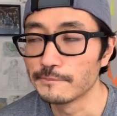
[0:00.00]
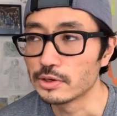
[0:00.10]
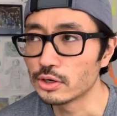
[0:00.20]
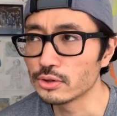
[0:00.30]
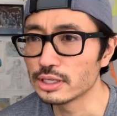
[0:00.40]

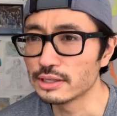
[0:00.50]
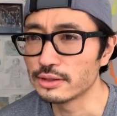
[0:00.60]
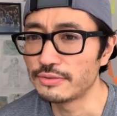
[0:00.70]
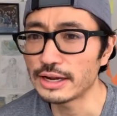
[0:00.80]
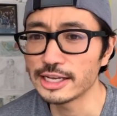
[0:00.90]
You know,
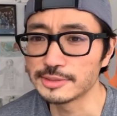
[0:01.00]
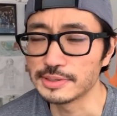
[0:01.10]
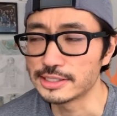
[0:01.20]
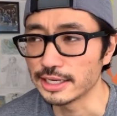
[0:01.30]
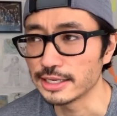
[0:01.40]
the vet has
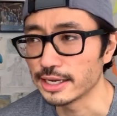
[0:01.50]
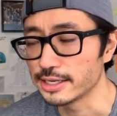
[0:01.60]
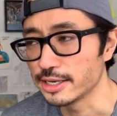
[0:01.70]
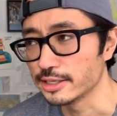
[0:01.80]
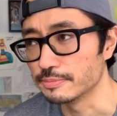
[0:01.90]
been saying that
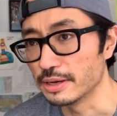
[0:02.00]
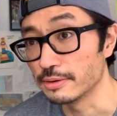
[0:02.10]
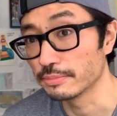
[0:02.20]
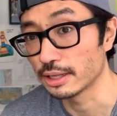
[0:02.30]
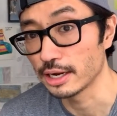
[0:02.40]
he's
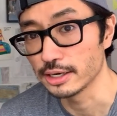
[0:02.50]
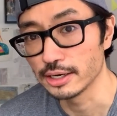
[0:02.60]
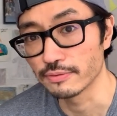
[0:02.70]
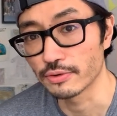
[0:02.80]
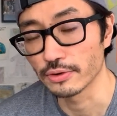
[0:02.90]
been blind in
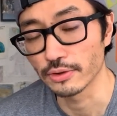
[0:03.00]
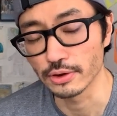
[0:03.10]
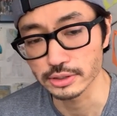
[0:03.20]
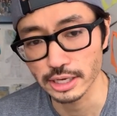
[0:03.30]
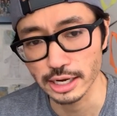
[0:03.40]
it for a
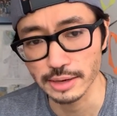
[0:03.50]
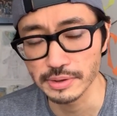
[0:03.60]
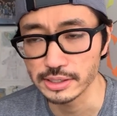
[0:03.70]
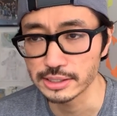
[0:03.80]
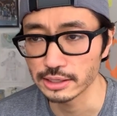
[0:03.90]
long time,
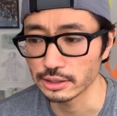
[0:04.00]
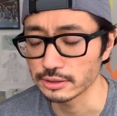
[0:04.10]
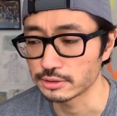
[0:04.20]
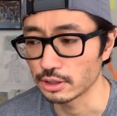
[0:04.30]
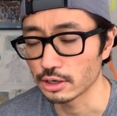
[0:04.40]
and he's had, like,
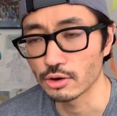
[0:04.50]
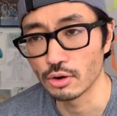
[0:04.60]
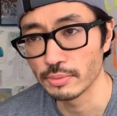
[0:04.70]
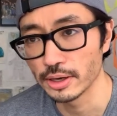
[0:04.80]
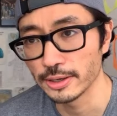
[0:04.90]

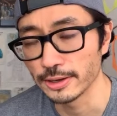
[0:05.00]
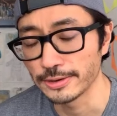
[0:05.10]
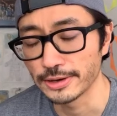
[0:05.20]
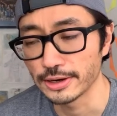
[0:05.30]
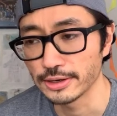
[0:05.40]
glaucoma in it,
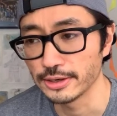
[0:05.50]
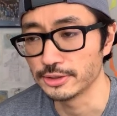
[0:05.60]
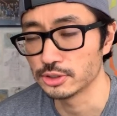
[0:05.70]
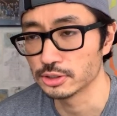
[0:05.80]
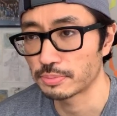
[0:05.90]
and
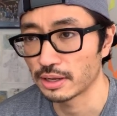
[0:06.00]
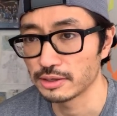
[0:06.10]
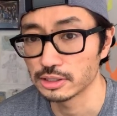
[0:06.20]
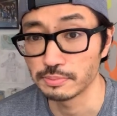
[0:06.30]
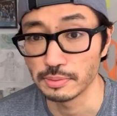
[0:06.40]
it's just probably
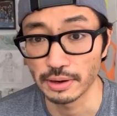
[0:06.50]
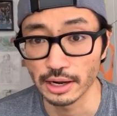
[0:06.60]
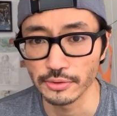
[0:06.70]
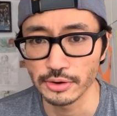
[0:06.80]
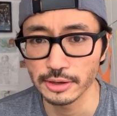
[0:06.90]
just been
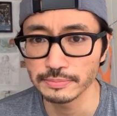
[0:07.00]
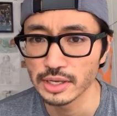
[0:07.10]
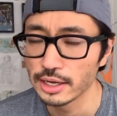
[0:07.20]
bothering him.